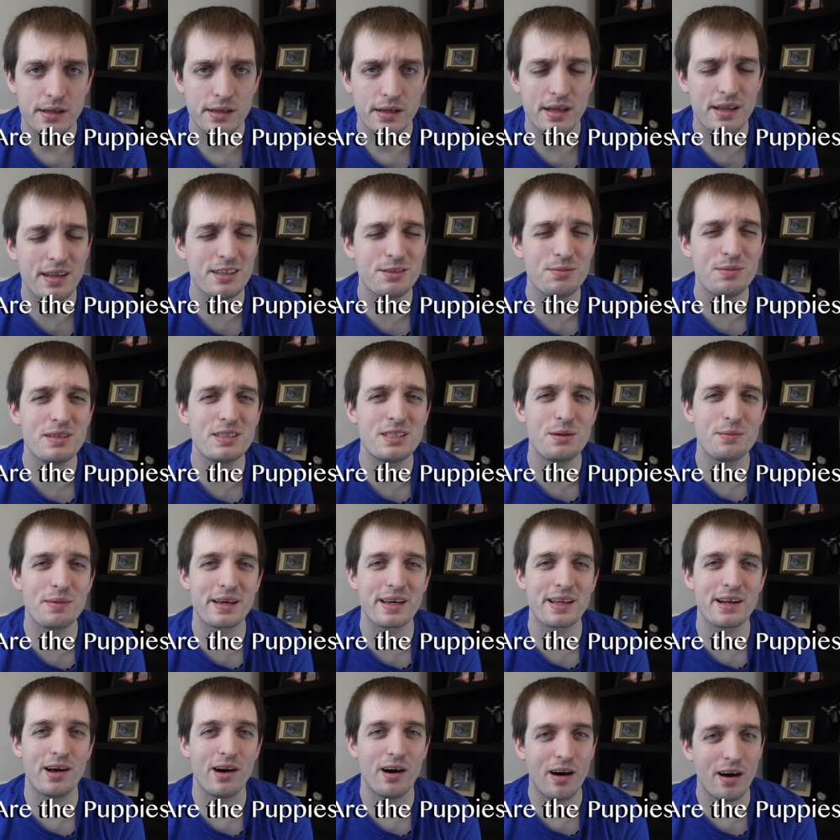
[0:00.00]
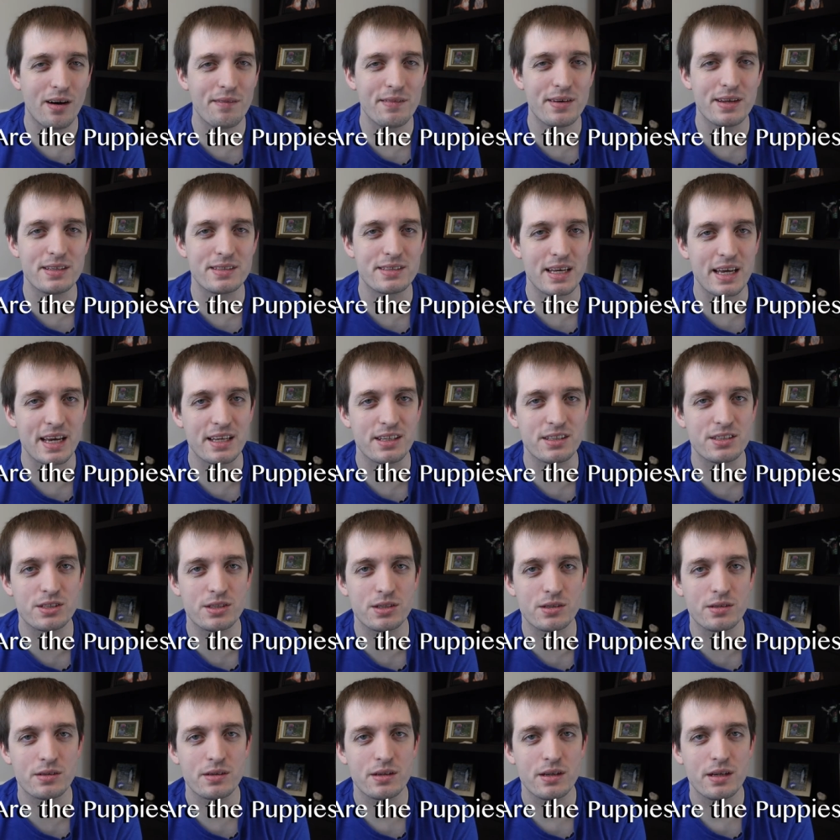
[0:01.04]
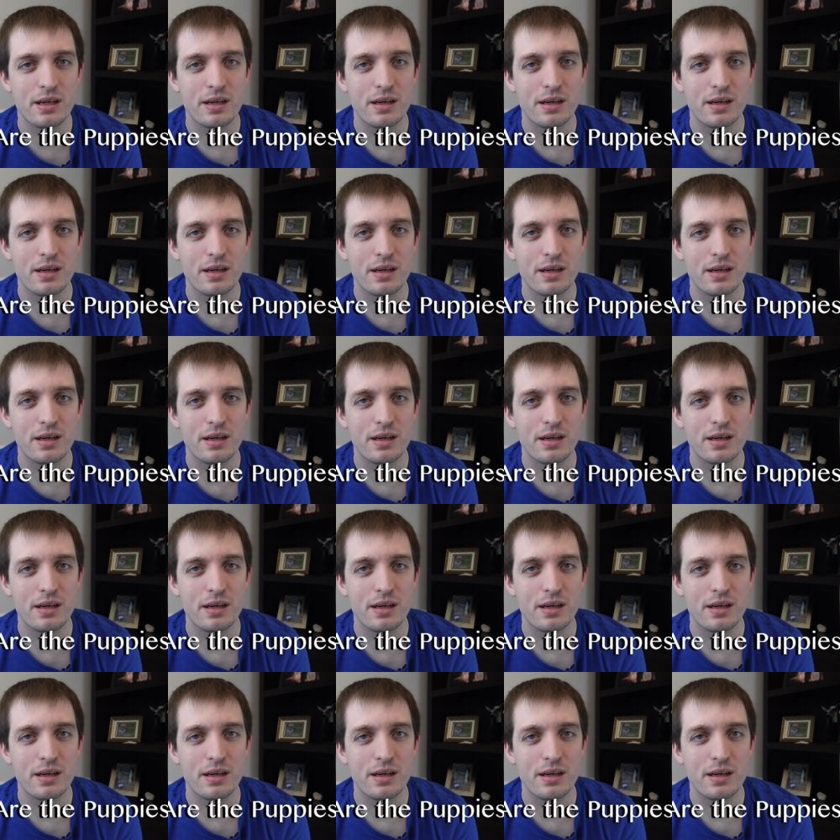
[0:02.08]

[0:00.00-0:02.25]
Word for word: Now this may seem like an obvious answer,